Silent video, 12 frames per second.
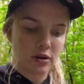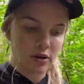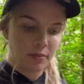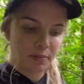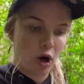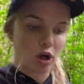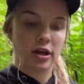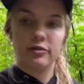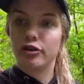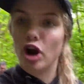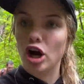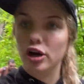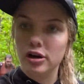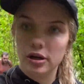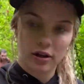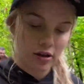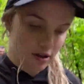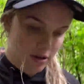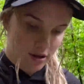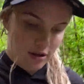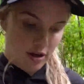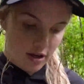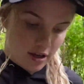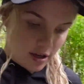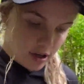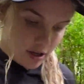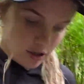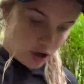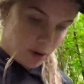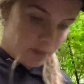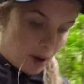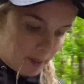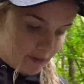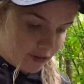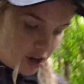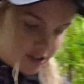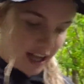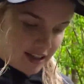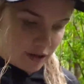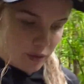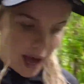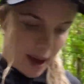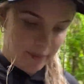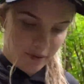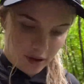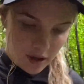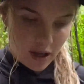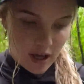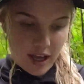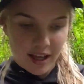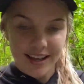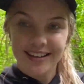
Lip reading: Pocket Frog? No, Poppet Frog, that little app. Do you